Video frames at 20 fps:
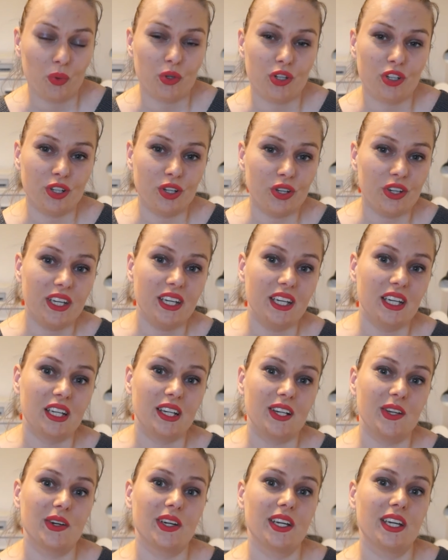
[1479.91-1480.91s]
was looking
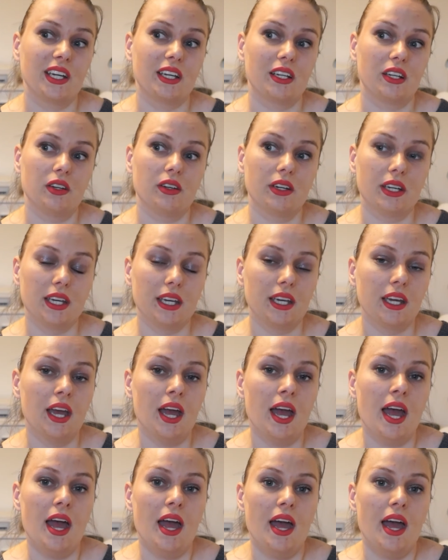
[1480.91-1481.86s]
and looking and looking